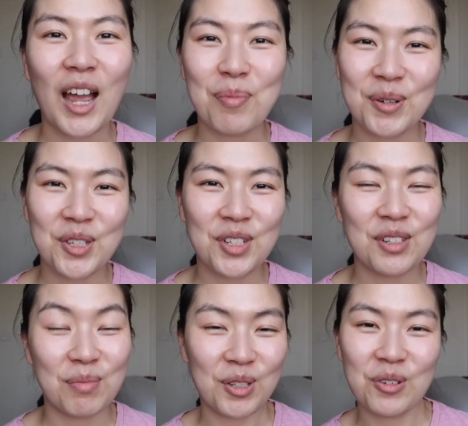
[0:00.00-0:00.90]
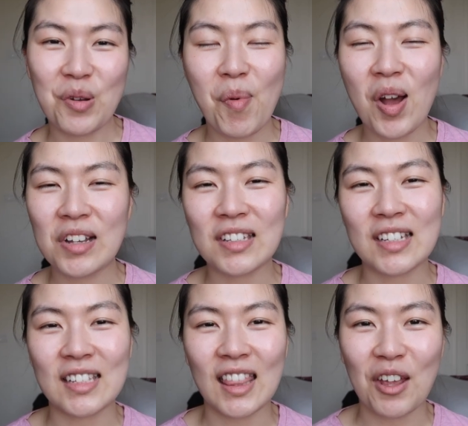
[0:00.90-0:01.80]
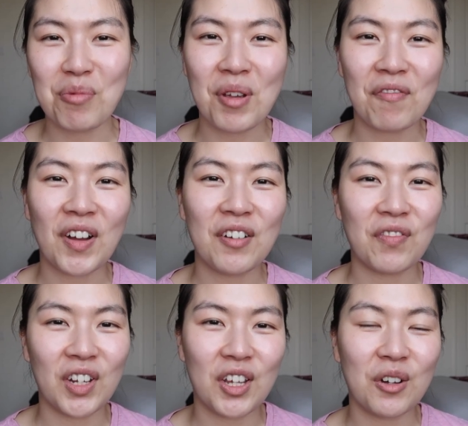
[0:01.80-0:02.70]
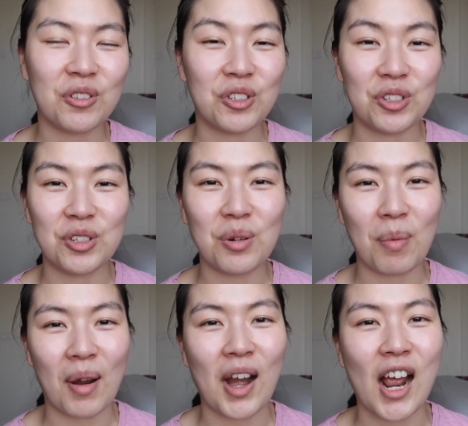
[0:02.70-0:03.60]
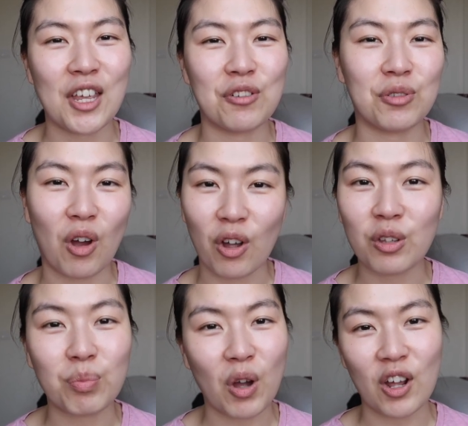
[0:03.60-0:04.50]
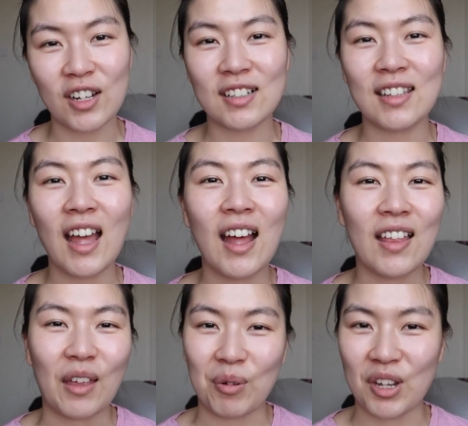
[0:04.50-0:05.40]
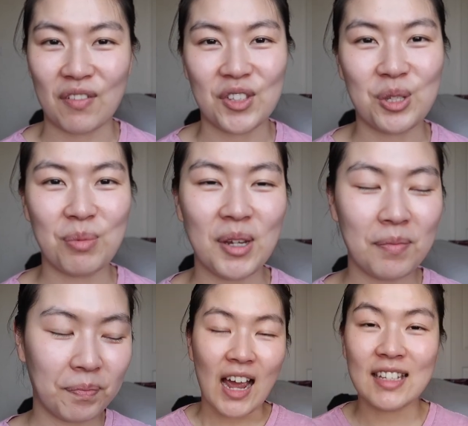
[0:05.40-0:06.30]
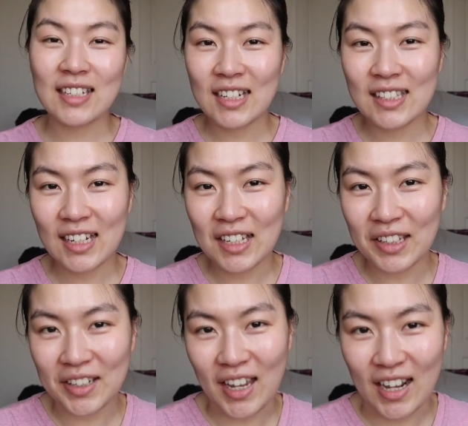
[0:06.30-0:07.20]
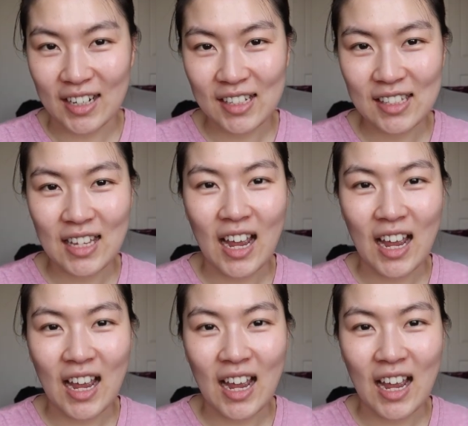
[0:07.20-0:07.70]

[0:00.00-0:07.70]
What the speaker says: I purchased a mystery box because I thought it would be a fun video to do where I use all the products that were given to me. I did take a look at it.